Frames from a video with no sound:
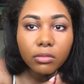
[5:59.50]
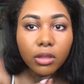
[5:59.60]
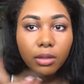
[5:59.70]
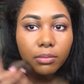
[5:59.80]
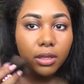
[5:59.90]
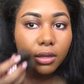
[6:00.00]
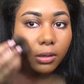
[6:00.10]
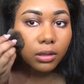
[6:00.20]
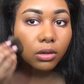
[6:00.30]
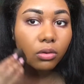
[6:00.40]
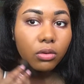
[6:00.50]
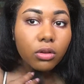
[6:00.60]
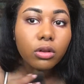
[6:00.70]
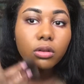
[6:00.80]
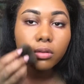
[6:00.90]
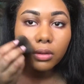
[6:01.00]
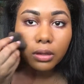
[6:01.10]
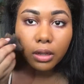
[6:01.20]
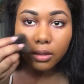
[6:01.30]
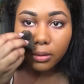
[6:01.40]
let me get a little,
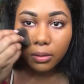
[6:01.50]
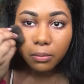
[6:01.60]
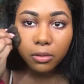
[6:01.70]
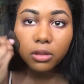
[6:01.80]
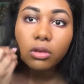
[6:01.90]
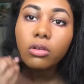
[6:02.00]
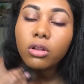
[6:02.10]
yeah, I'm a little